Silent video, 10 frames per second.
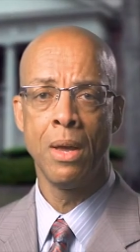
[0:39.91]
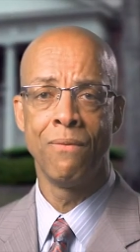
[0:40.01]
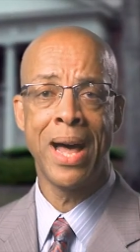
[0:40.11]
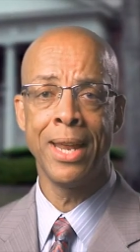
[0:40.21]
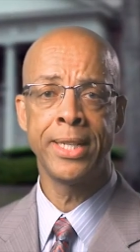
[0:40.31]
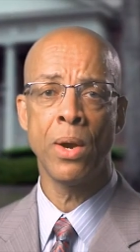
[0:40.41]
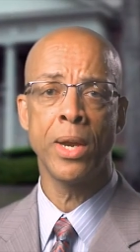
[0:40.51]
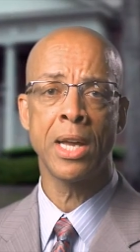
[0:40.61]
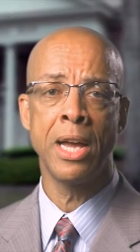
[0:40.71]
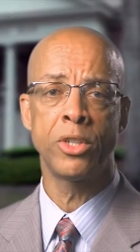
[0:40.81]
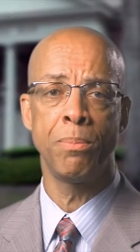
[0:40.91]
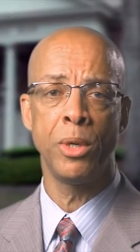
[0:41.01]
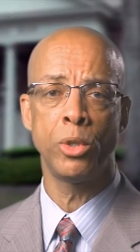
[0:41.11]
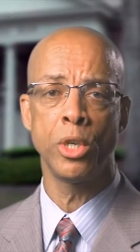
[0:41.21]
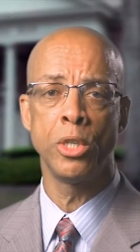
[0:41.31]
Voluntary
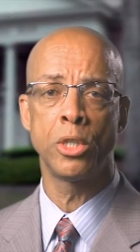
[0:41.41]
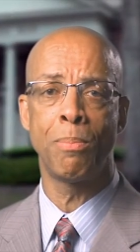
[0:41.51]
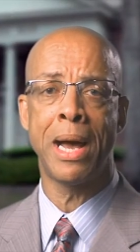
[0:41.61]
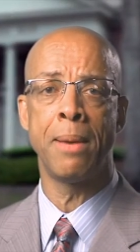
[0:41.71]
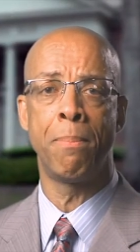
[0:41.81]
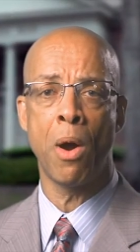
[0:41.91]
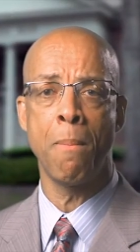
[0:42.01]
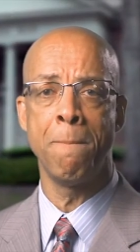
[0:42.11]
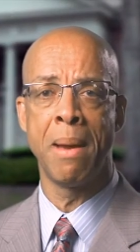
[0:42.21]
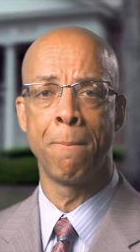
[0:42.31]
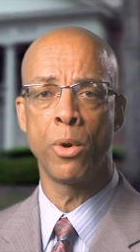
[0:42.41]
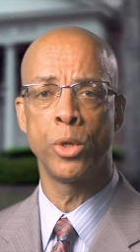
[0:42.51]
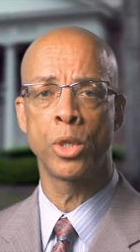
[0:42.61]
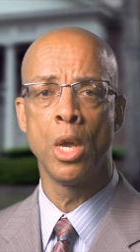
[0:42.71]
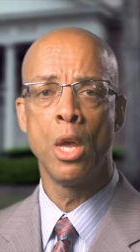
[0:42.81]
contributions by bar
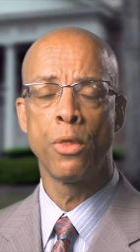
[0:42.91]
members